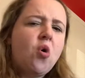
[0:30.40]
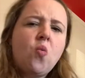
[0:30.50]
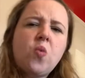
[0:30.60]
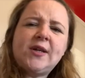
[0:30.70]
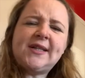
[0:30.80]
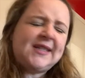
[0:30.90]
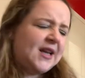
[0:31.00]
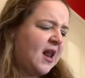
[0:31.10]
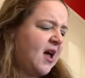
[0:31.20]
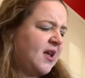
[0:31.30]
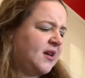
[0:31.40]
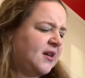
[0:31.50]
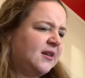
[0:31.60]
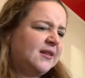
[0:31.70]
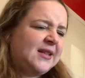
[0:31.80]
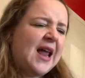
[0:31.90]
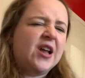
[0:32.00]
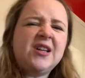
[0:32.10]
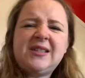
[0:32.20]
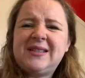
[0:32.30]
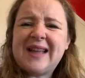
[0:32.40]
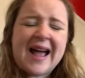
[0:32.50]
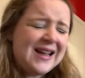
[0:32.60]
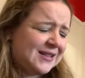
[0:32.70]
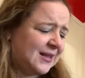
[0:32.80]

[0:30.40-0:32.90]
What does he like? Tell us, Dad.